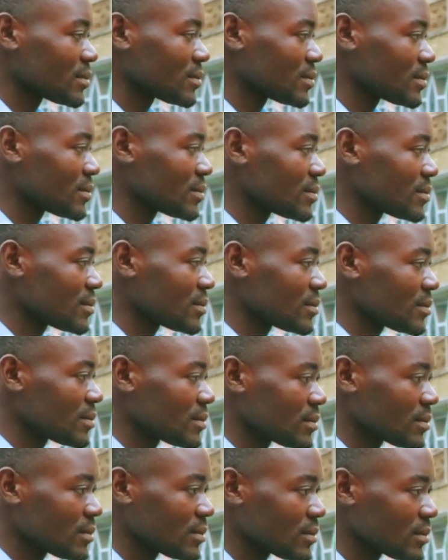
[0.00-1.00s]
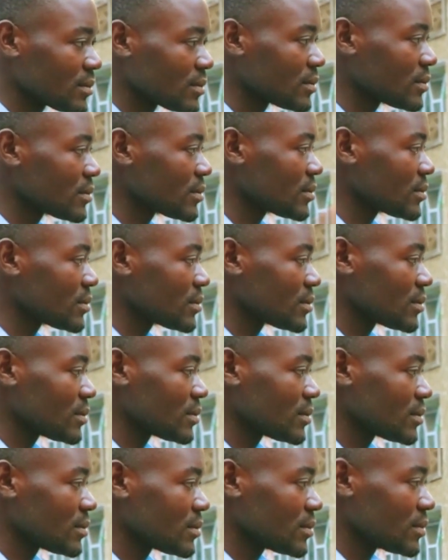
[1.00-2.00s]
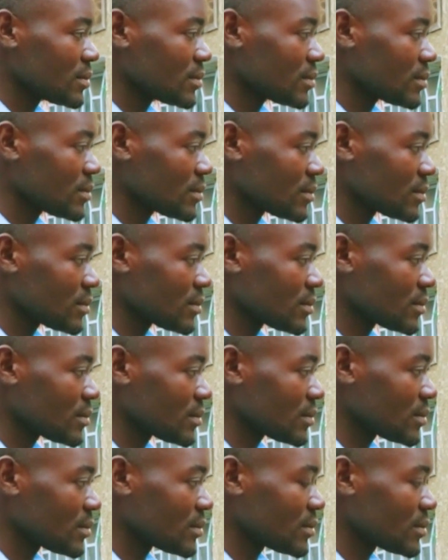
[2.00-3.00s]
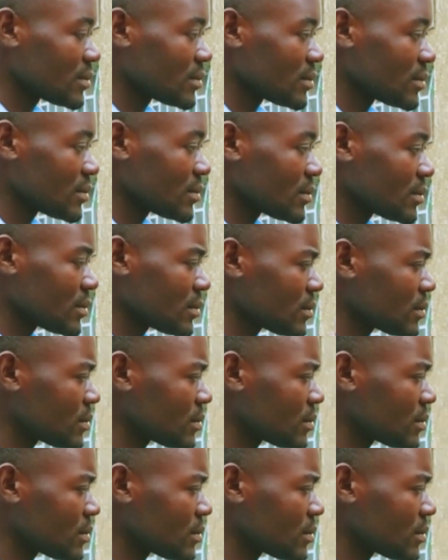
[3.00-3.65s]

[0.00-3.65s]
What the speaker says: [no speech]